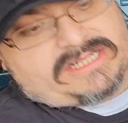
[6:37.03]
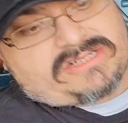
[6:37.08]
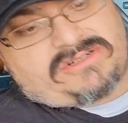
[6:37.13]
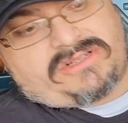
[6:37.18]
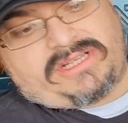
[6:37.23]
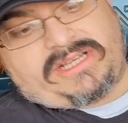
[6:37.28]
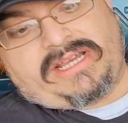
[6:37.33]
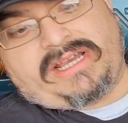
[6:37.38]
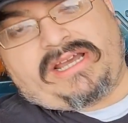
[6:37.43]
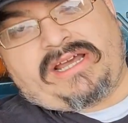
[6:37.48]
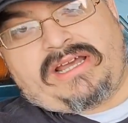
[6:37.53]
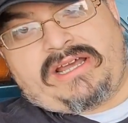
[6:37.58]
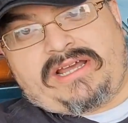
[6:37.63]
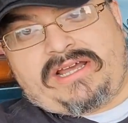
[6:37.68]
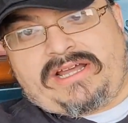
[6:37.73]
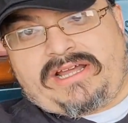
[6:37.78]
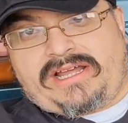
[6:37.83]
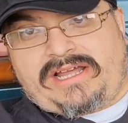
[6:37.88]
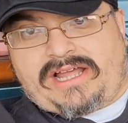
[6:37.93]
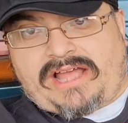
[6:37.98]
actually,
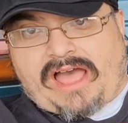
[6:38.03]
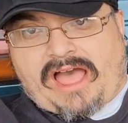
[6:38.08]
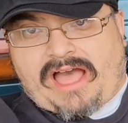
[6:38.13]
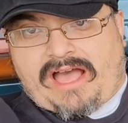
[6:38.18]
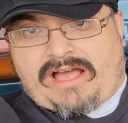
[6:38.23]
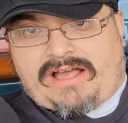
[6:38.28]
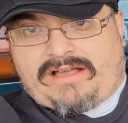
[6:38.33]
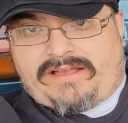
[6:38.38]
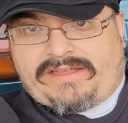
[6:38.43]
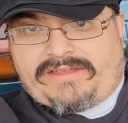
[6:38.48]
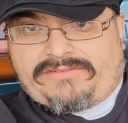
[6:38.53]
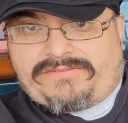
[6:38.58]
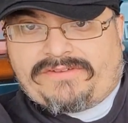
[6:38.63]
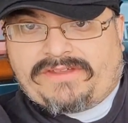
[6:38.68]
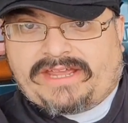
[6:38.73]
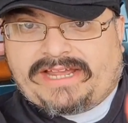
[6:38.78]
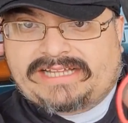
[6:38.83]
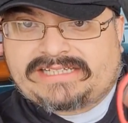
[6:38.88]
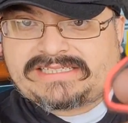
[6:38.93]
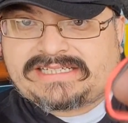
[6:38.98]
if
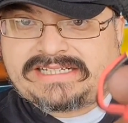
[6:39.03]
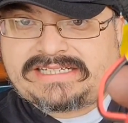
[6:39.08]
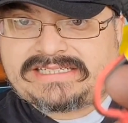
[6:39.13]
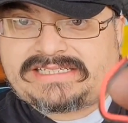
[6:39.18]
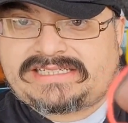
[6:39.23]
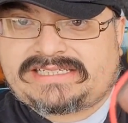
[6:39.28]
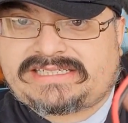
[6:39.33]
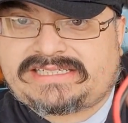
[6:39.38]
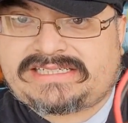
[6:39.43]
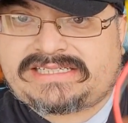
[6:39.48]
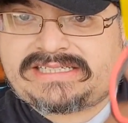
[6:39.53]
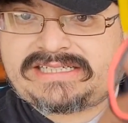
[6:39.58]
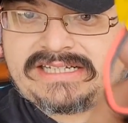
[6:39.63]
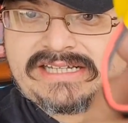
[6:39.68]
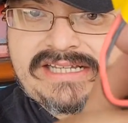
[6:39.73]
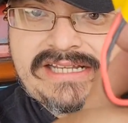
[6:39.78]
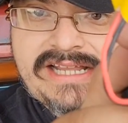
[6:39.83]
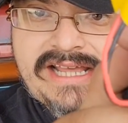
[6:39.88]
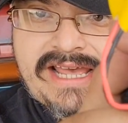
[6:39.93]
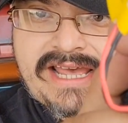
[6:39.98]
you guys can
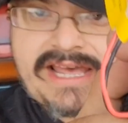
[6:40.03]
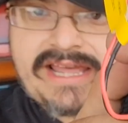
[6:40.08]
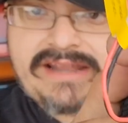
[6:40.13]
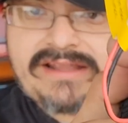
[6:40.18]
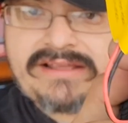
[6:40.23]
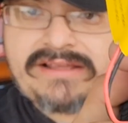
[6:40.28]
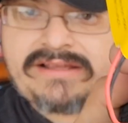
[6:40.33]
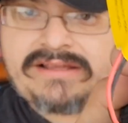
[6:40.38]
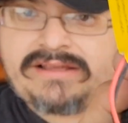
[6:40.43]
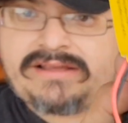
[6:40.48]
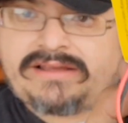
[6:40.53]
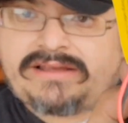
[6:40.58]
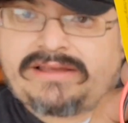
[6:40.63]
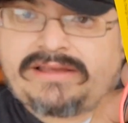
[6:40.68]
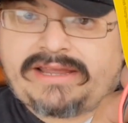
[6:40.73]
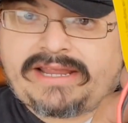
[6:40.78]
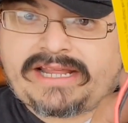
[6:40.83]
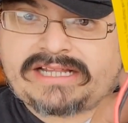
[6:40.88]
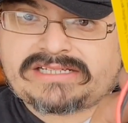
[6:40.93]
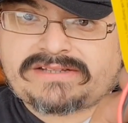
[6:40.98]
see that,
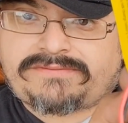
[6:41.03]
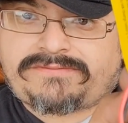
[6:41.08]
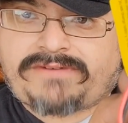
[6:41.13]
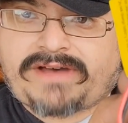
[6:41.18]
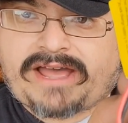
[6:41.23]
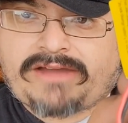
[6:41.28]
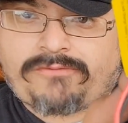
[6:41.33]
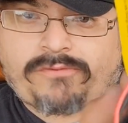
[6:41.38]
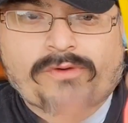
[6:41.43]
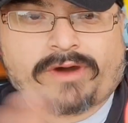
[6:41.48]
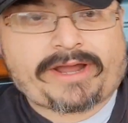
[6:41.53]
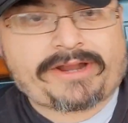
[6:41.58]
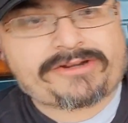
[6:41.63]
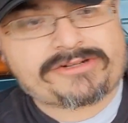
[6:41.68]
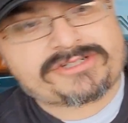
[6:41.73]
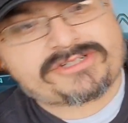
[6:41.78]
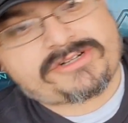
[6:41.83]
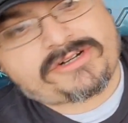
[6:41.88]
it has a 5-wire